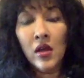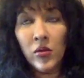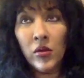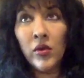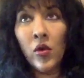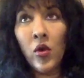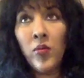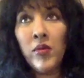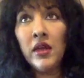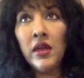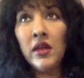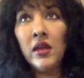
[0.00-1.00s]
Well,
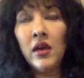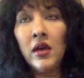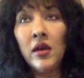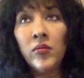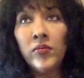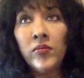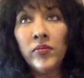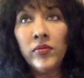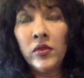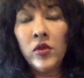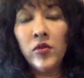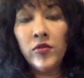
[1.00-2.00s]
normally
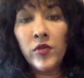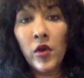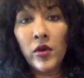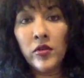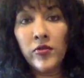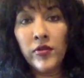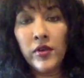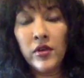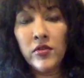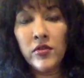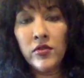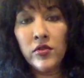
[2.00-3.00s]
you've got to
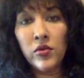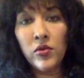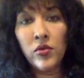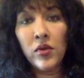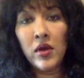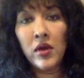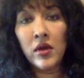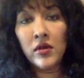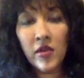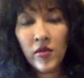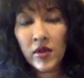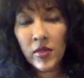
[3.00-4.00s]
first do,
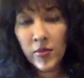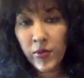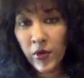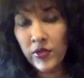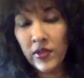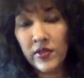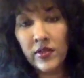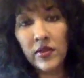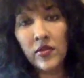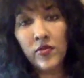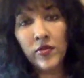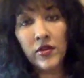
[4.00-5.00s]
generally the process
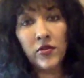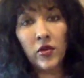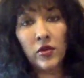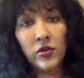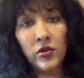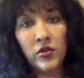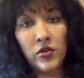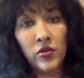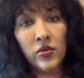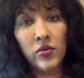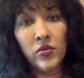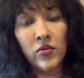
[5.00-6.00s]
is, first of all, you
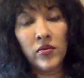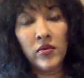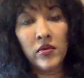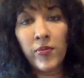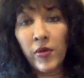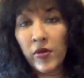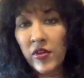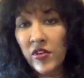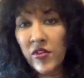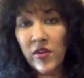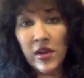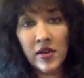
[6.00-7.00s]
do
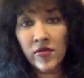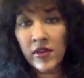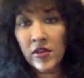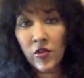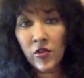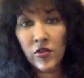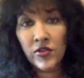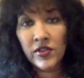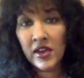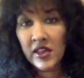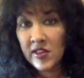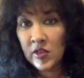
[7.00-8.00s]
laboratory and in vitro
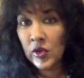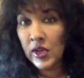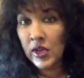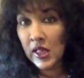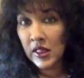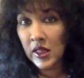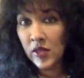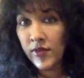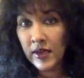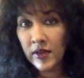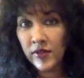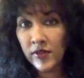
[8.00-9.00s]
studies looking at the
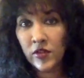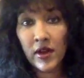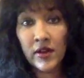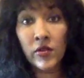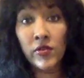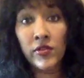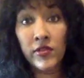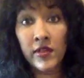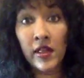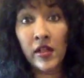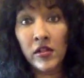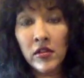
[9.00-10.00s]
effect of the drugs on
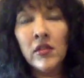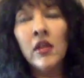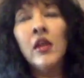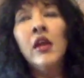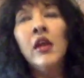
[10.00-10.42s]
cells.